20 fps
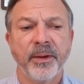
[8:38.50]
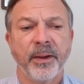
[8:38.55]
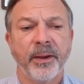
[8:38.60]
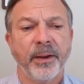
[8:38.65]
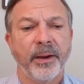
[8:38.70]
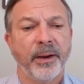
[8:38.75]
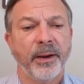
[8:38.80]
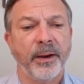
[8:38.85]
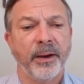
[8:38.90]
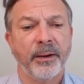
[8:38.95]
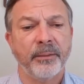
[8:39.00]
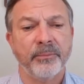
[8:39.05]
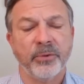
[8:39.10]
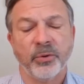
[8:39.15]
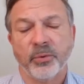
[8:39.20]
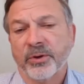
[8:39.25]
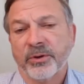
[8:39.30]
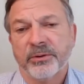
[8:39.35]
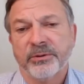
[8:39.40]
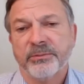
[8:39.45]

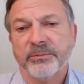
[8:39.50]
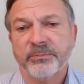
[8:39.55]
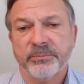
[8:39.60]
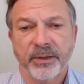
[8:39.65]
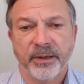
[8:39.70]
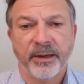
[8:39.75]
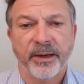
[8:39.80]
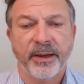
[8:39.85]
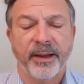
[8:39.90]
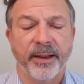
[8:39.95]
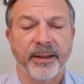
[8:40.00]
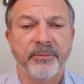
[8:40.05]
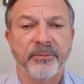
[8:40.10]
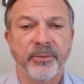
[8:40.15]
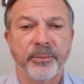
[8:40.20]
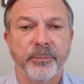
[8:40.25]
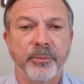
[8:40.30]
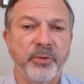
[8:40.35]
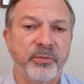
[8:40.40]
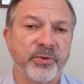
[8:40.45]
Or again,
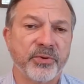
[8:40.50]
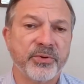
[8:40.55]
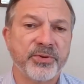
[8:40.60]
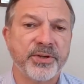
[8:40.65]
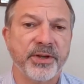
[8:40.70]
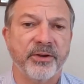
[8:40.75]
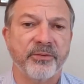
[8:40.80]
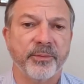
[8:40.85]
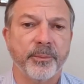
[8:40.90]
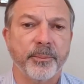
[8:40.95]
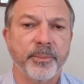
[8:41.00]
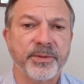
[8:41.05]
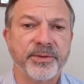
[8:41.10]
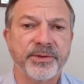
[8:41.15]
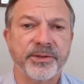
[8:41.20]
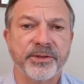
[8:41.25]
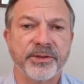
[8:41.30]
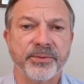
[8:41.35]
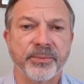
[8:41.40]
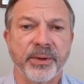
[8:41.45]
remove yourself from the
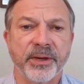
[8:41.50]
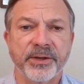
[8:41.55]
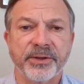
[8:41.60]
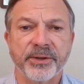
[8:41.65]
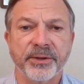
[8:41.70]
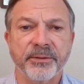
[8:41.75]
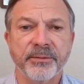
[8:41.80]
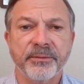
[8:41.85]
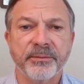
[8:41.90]
situation.